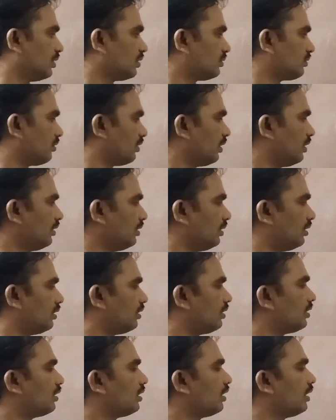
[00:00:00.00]
So
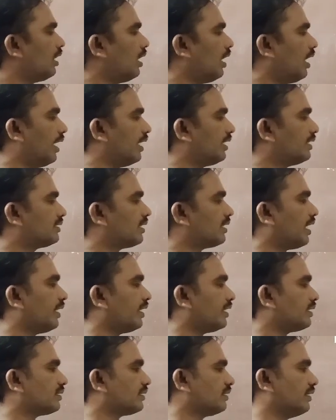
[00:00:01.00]
here, I saw
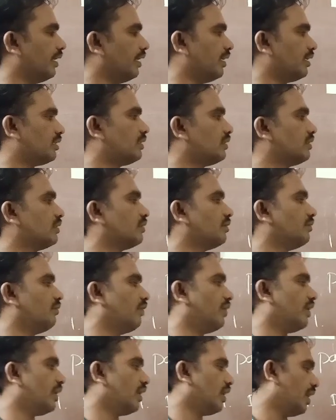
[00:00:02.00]
a snake
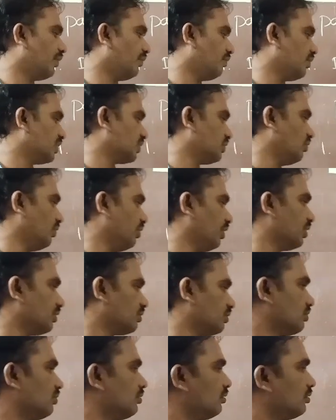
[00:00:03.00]
while I was
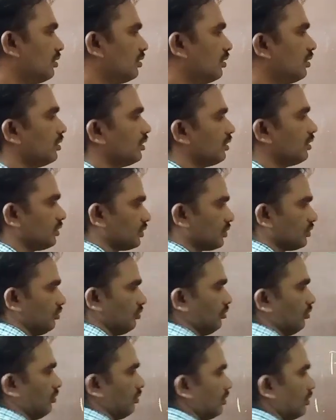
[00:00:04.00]
going to
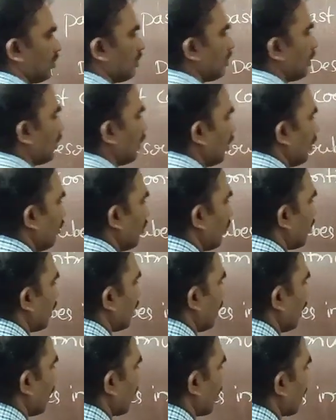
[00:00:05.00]
school. Look
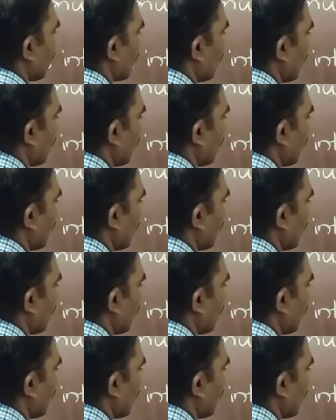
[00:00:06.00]
here.